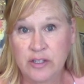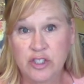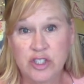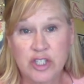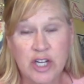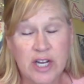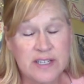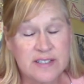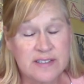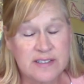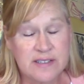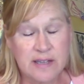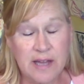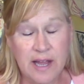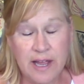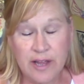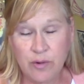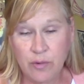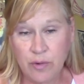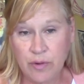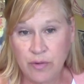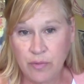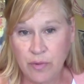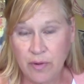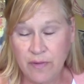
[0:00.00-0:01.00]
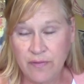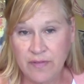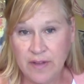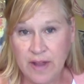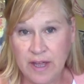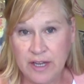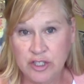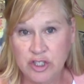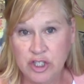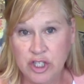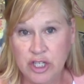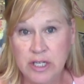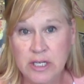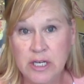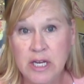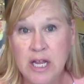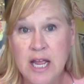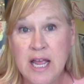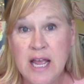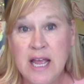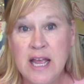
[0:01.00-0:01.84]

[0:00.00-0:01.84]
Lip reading: just like with reflection,